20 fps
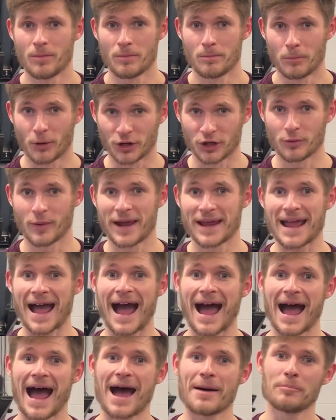body
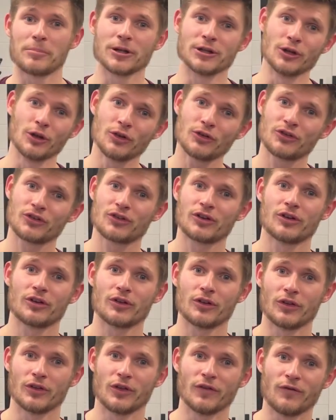weight plus
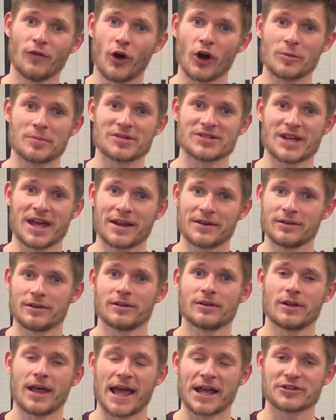the 40%
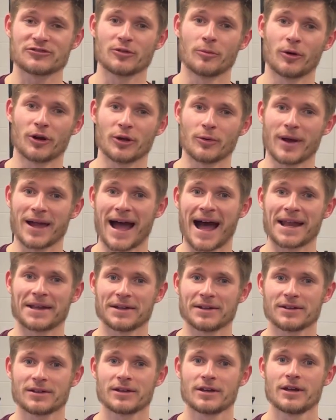extra body weight
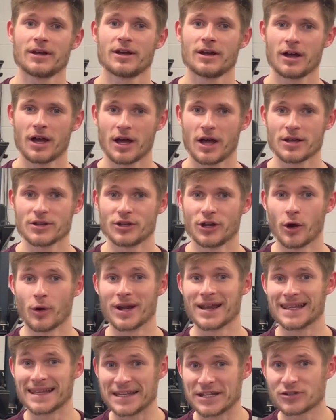added,
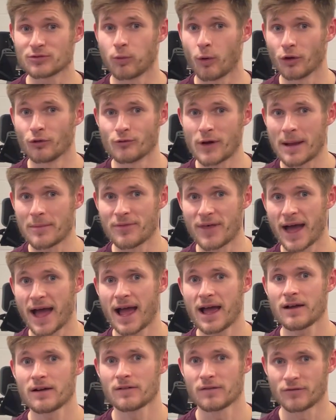at least 1 rep
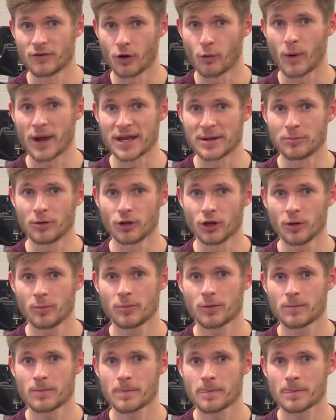there for a weighted
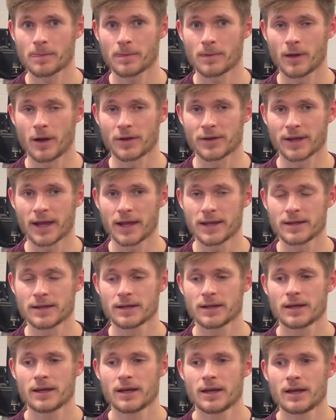pull-up, okay?
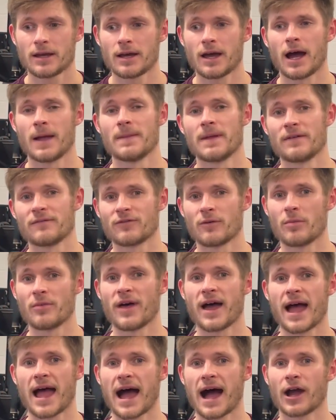And then from
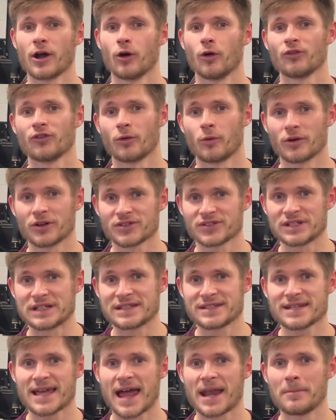there, I also want to see
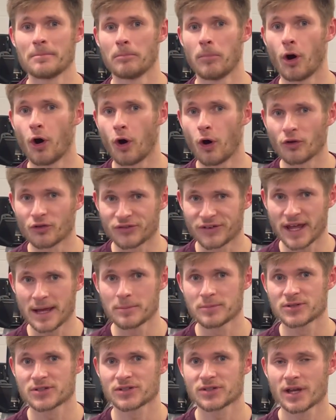10 pause
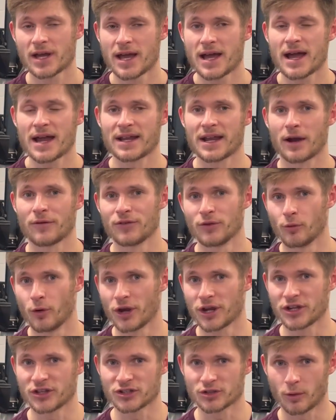dips. Now, if you're
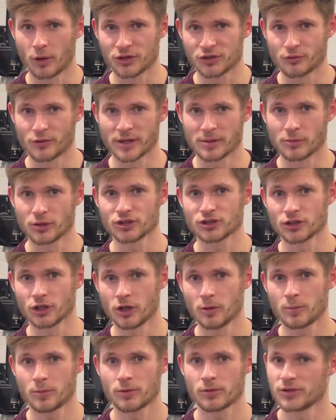working towards a ring muscle
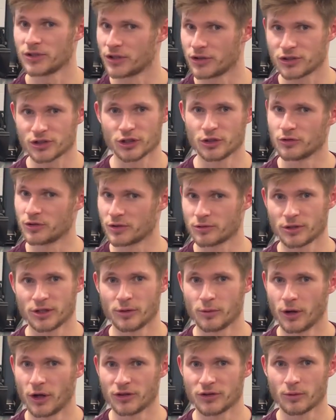up, you can choose which one
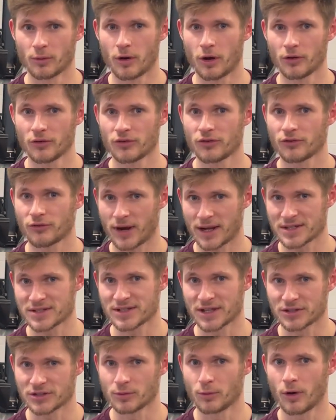you work towards, try and
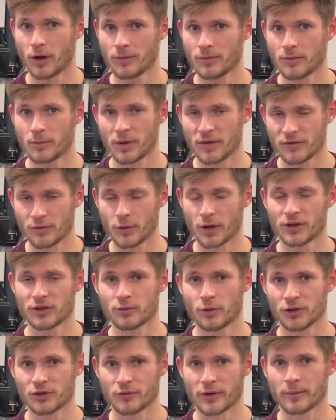stick to one. But if you're working
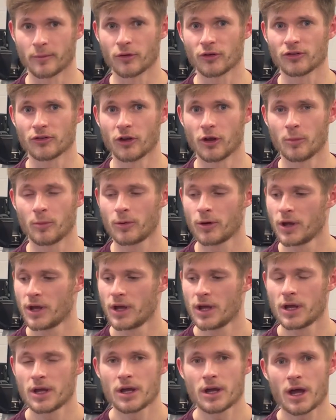towards a ring muscle up,
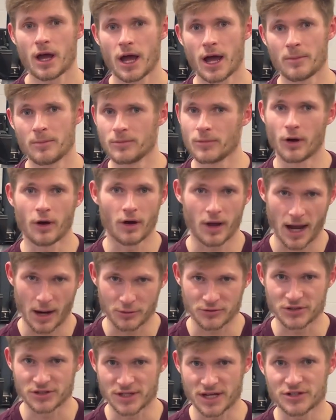I
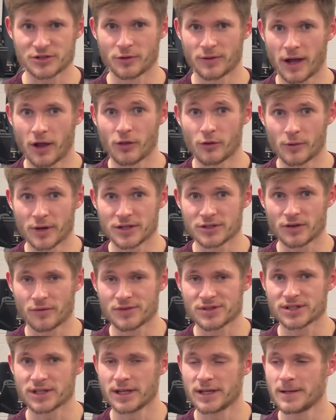would suggest doing that on the rings,
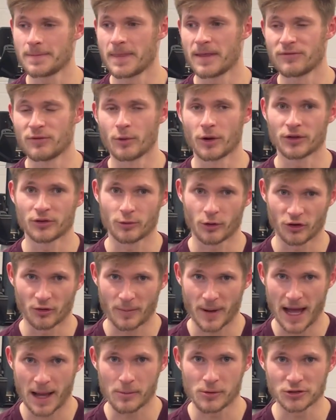obviously. If you're working towards a
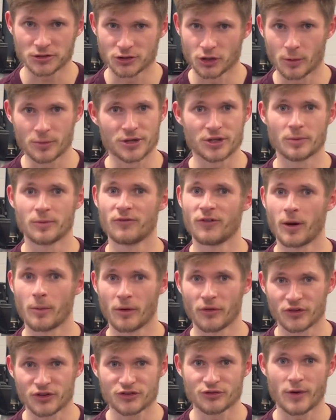bar muscle up, you can perform
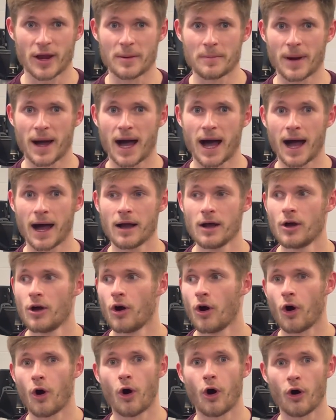it on the straight bar,
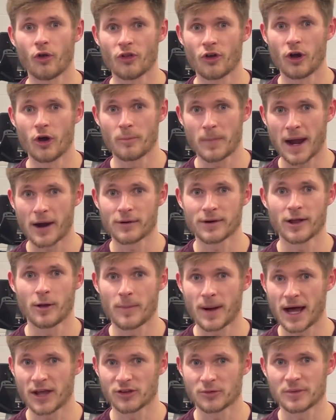or the parallel
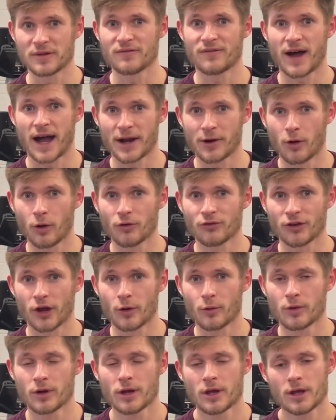bars would be fine
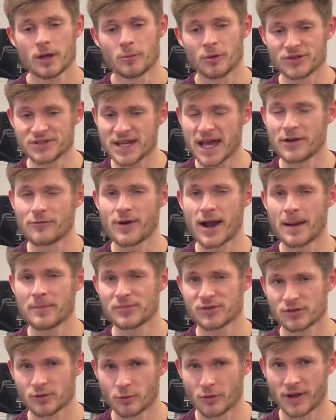also, but 10
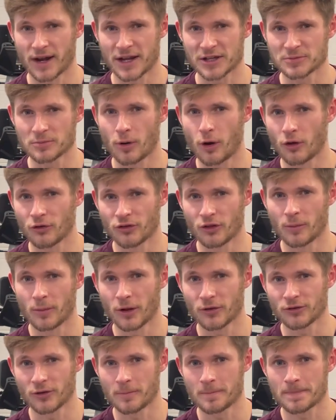reps with a nice pause at the
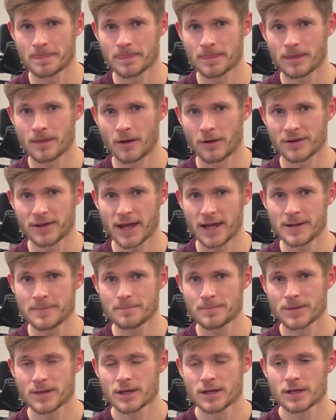bottom,
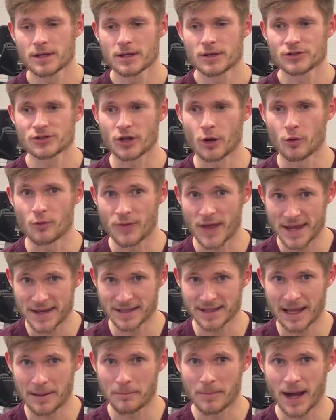okay? So they're
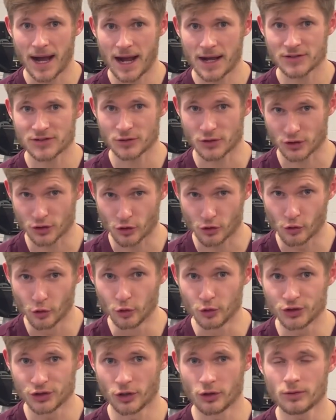your landmarks, so it's
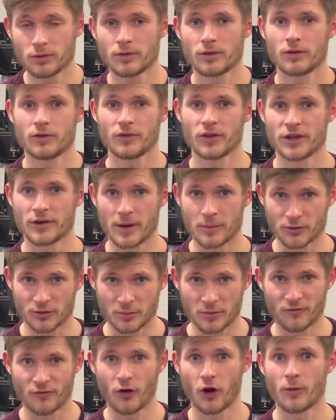crucial that you're able
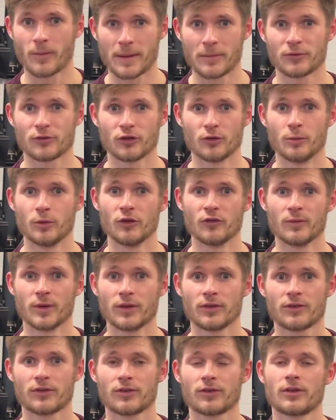to perform them 2
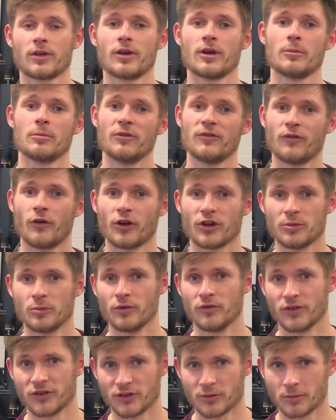movements before you move into